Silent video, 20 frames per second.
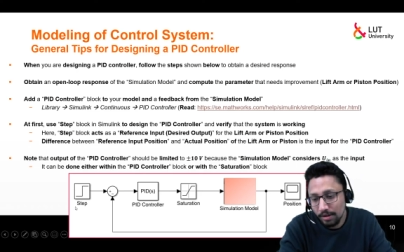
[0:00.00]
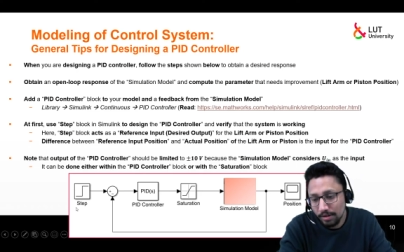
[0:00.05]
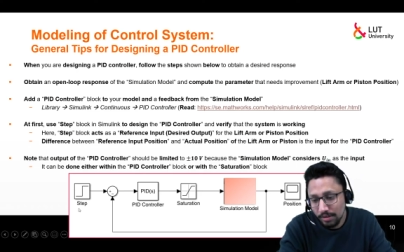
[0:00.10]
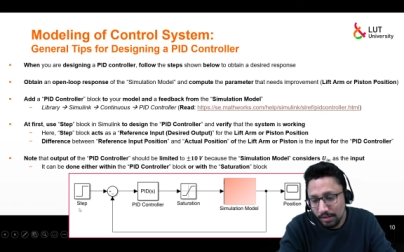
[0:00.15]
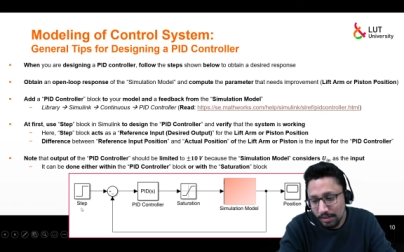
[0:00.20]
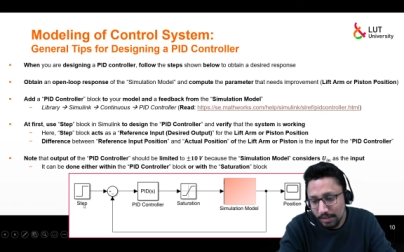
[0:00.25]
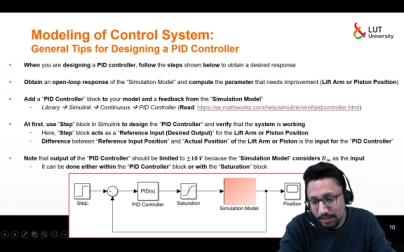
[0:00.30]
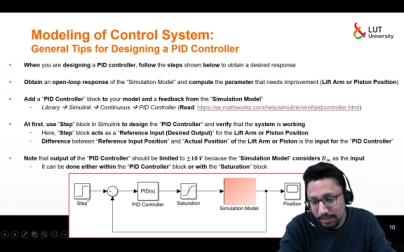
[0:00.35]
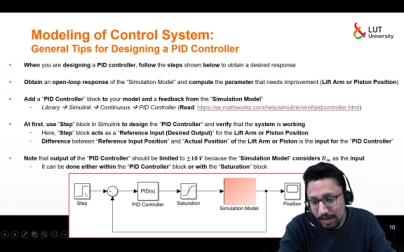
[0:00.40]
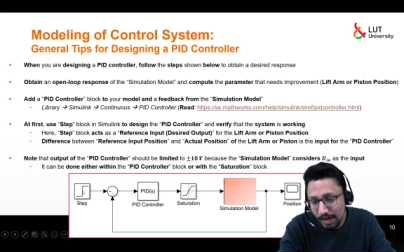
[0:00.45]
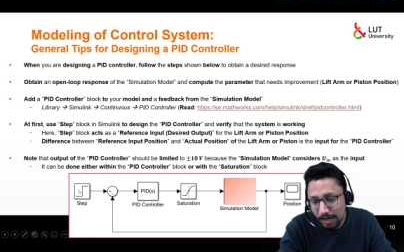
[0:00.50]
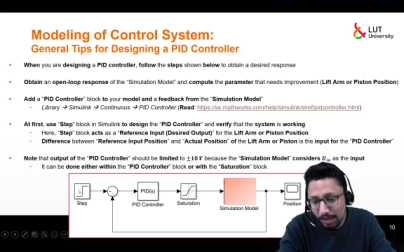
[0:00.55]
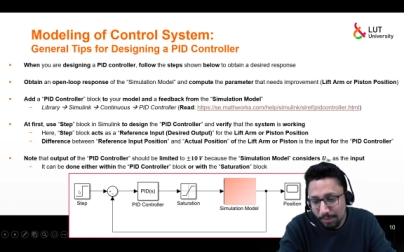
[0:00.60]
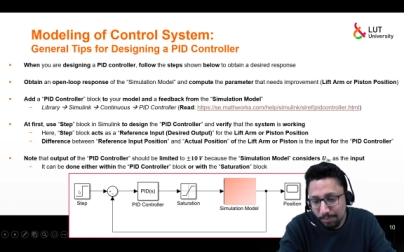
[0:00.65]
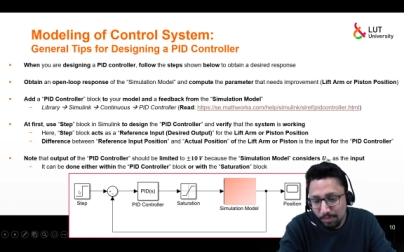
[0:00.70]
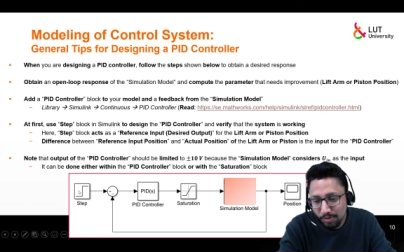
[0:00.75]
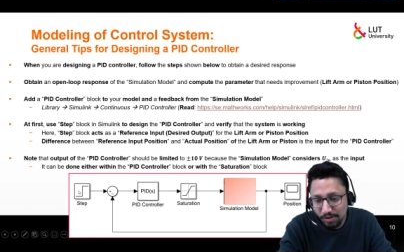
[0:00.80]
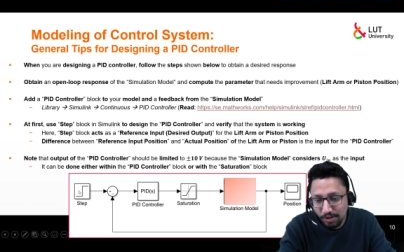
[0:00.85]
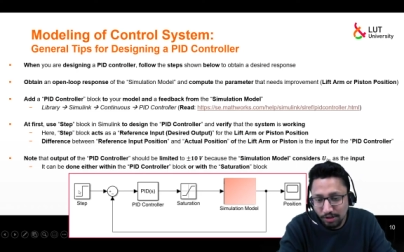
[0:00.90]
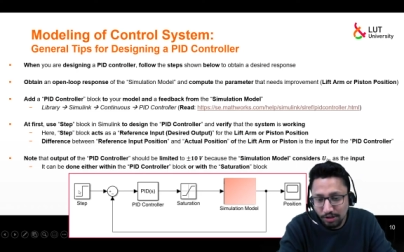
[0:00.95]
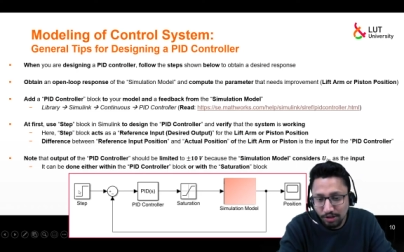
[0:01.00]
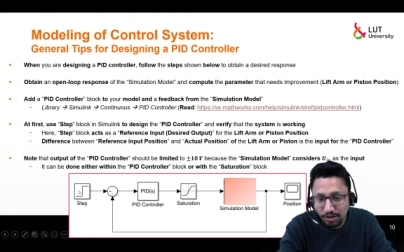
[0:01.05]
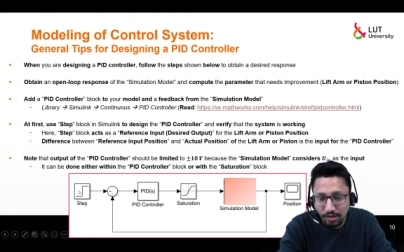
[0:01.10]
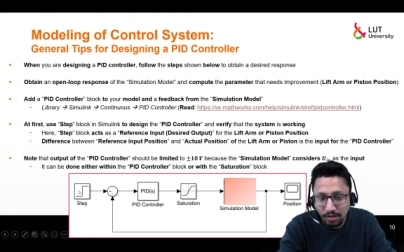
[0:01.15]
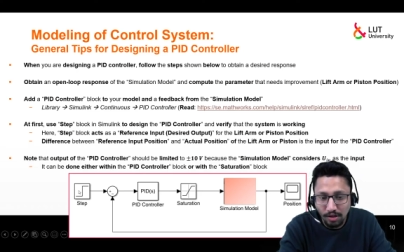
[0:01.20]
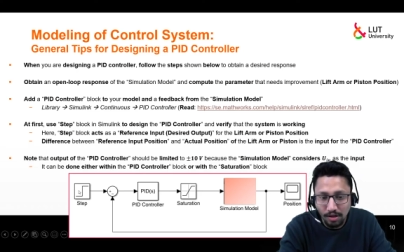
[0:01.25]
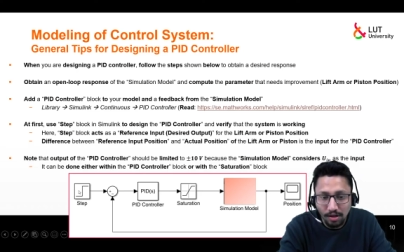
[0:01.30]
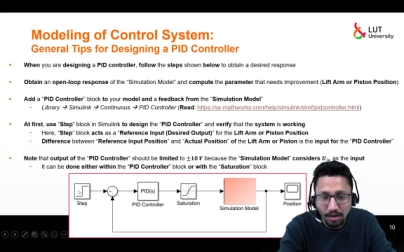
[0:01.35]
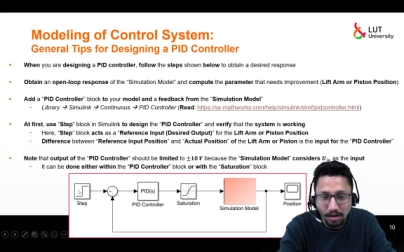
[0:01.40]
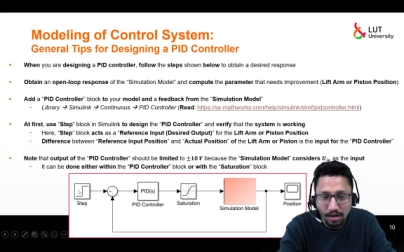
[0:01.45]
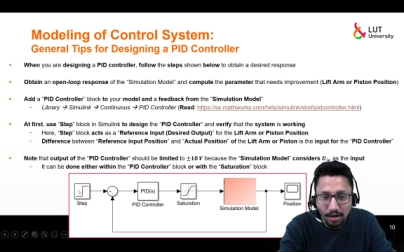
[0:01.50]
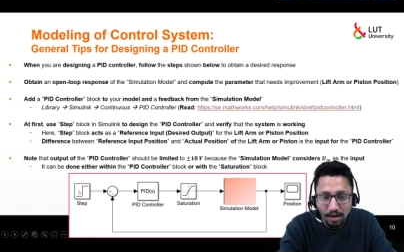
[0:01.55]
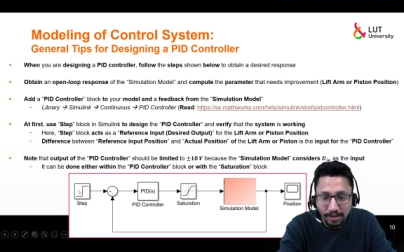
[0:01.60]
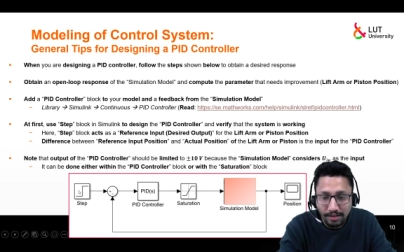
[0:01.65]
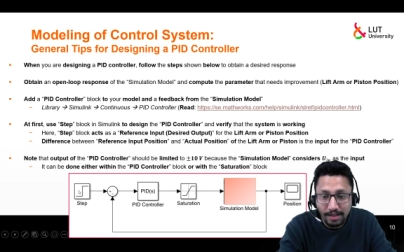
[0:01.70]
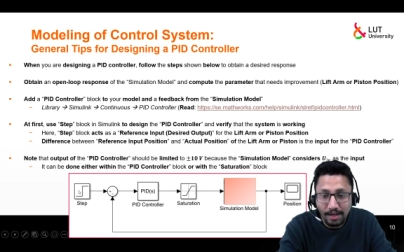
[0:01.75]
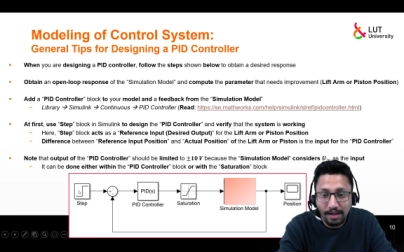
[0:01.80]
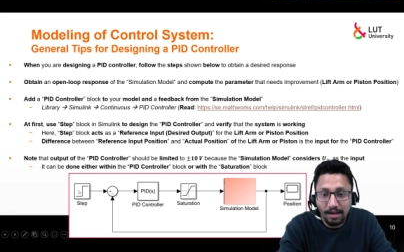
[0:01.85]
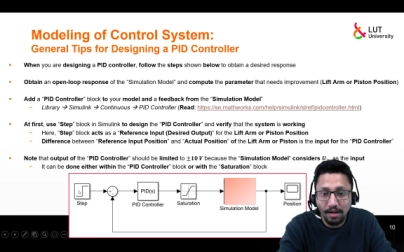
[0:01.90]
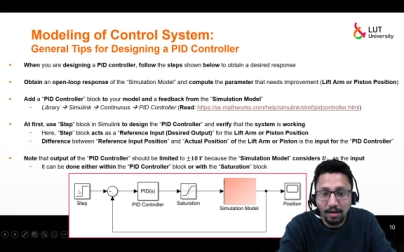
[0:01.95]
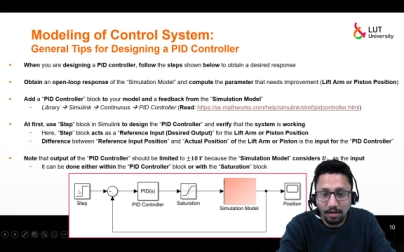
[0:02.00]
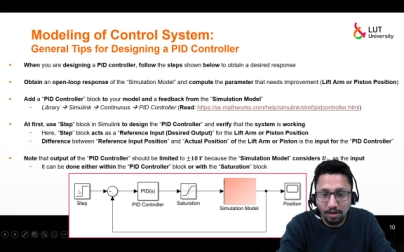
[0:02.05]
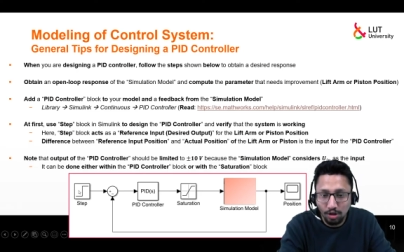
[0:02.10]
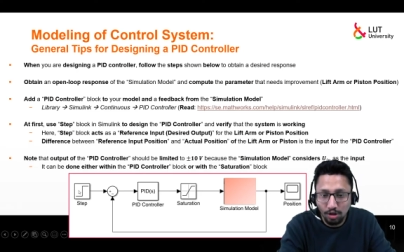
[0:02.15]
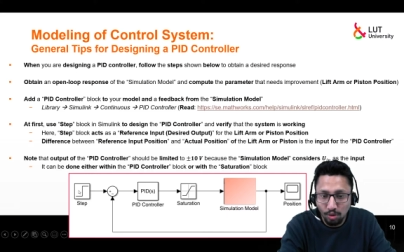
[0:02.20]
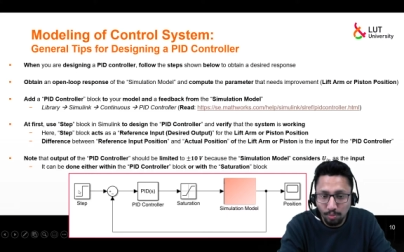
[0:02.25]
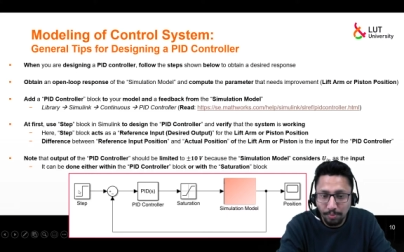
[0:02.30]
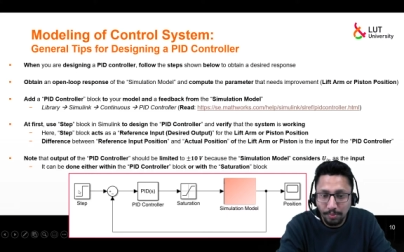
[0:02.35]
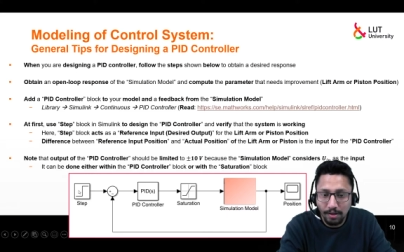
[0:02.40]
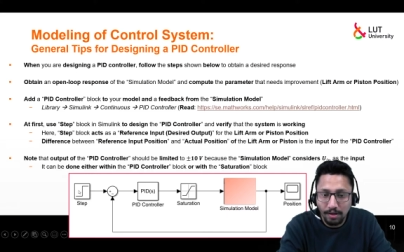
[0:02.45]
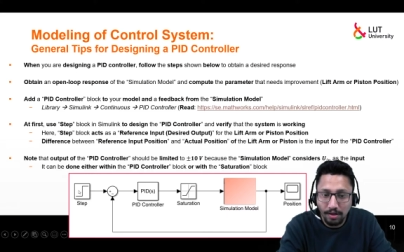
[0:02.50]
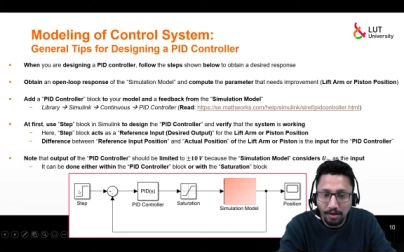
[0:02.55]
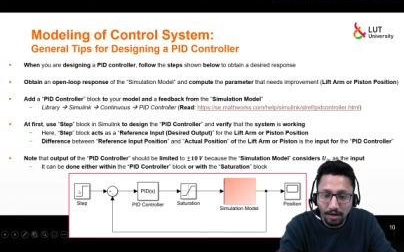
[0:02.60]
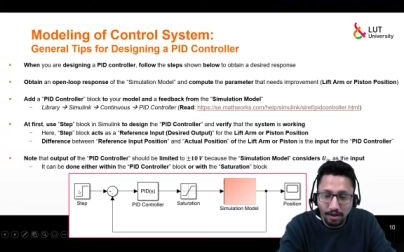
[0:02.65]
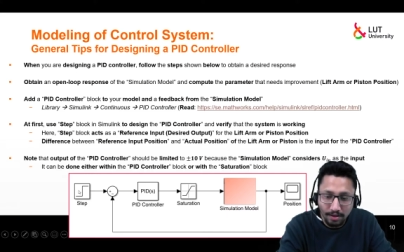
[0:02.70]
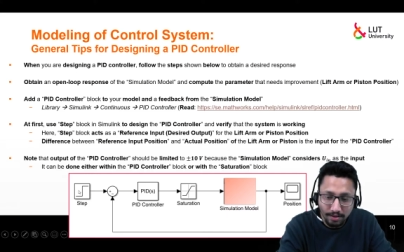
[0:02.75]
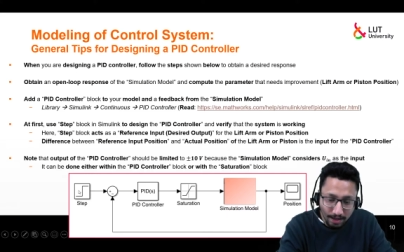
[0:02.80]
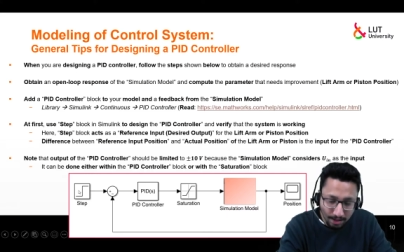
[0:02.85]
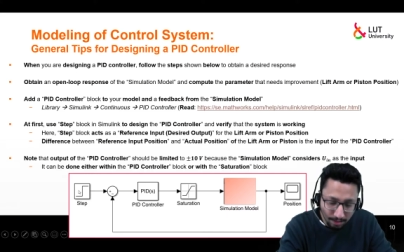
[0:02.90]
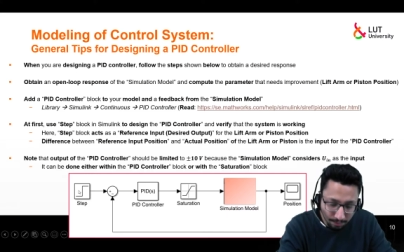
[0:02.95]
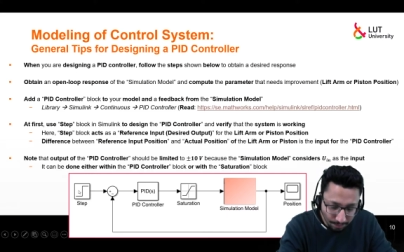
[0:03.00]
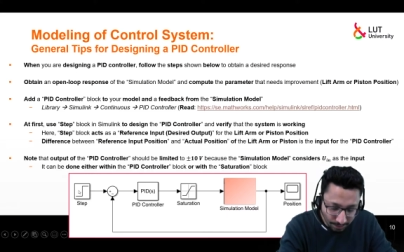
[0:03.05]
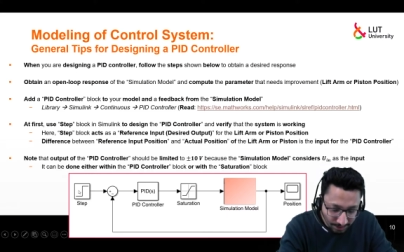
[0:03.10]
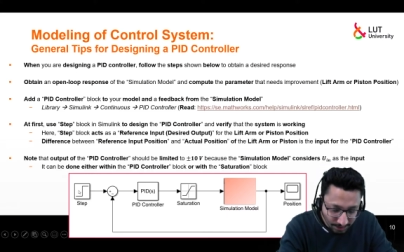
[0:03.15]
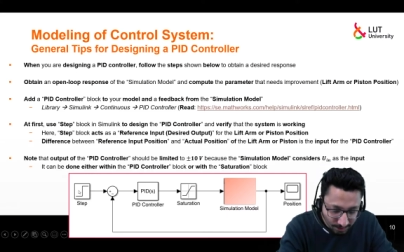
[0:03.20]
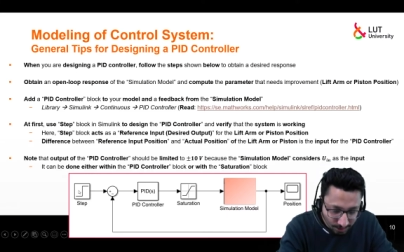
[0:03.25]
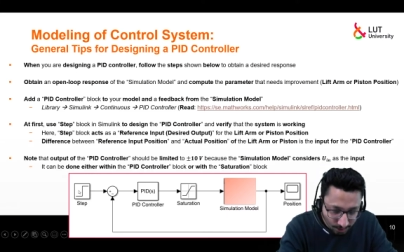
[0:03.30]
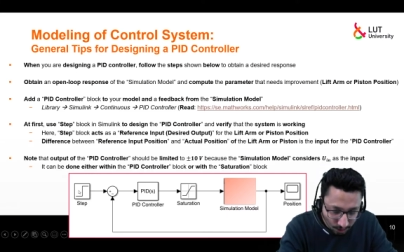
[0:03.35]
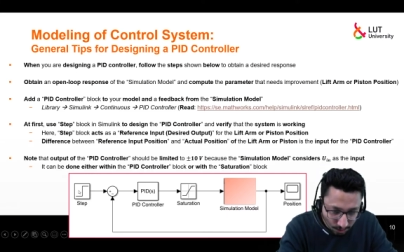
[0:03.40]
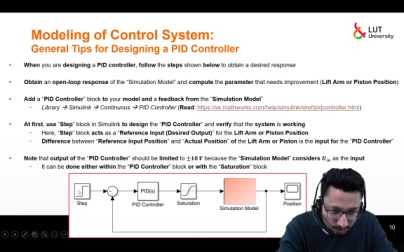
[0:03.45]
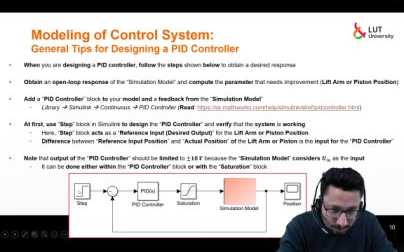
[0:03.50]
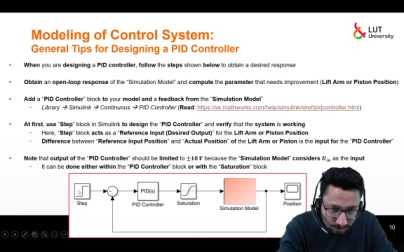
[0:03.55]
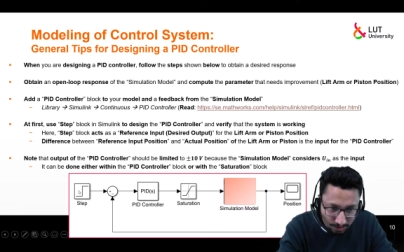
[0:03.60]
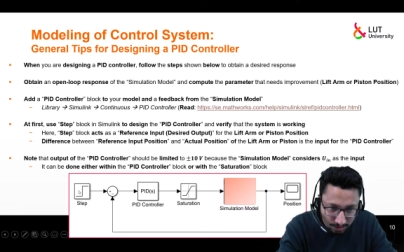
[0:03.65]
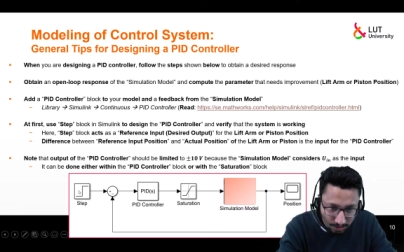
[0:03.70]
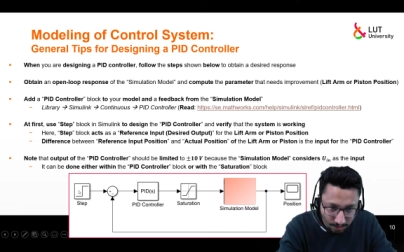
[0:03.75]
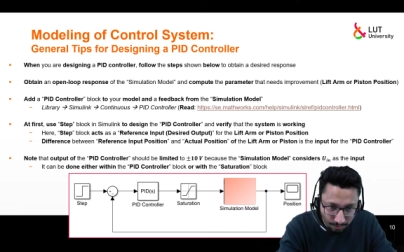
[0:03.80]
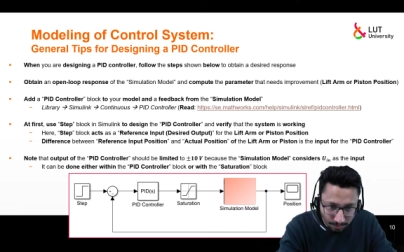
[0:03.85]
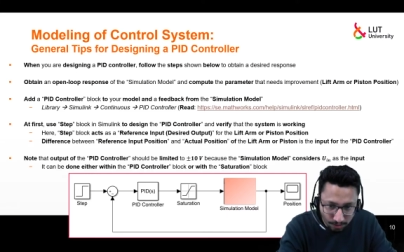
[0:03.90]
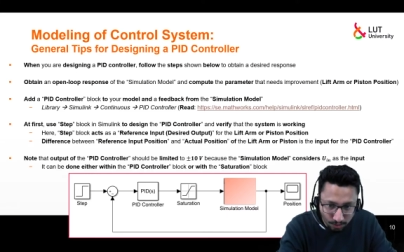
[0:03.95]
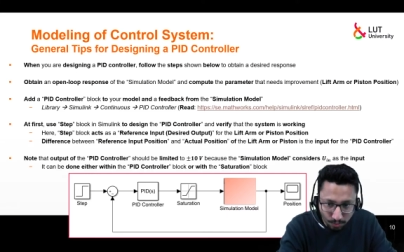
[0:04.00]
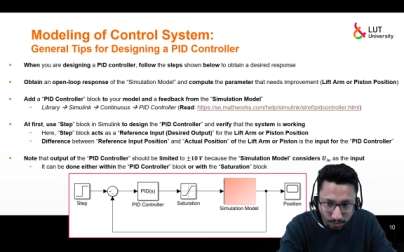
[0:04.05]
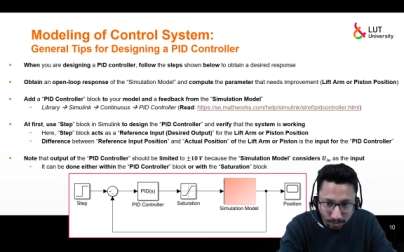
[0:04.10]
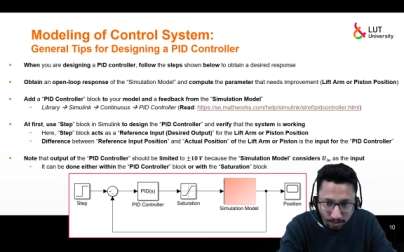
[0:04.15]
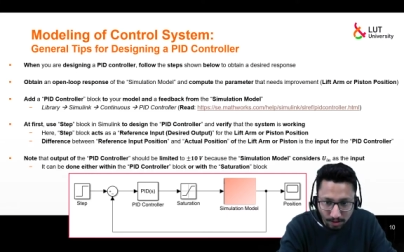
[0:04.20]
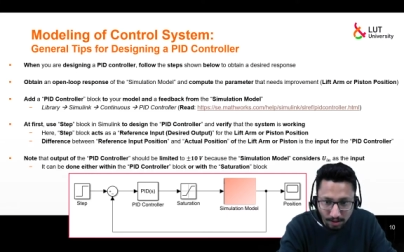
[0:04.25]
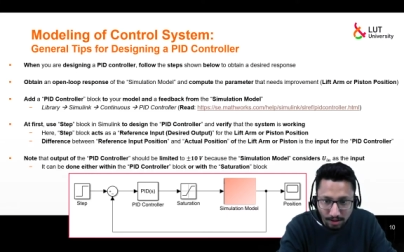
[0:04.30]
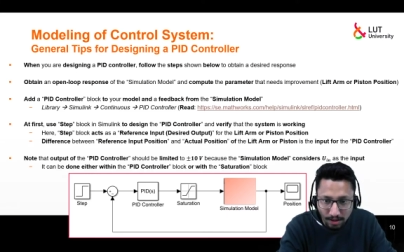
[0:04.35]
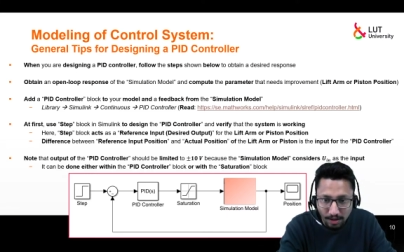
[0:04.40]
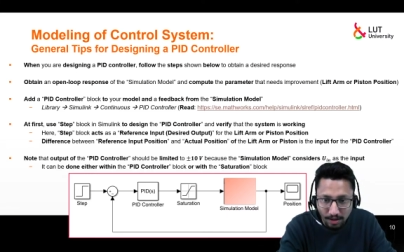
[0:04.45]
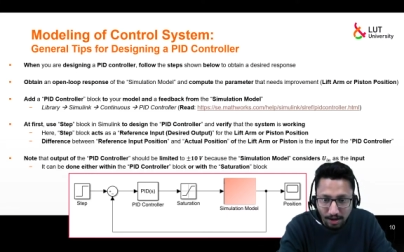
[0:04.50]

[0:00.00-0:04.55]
desired position, then you me uh, that means your system is working.